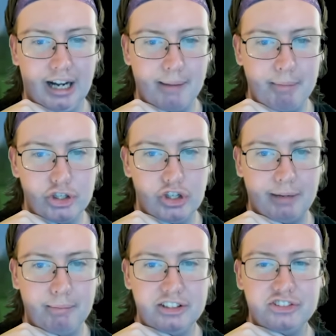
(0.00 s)
I meant
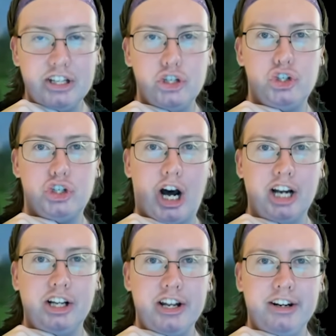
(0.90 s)
I meant to say
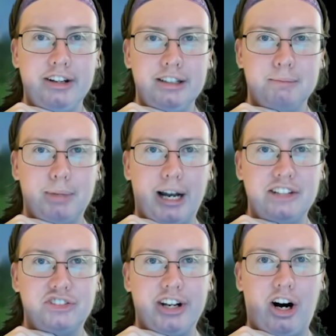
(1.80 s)
shotgun, but
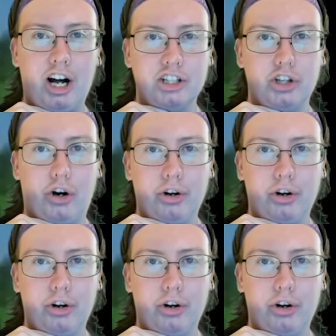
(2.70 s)
I said hot dog.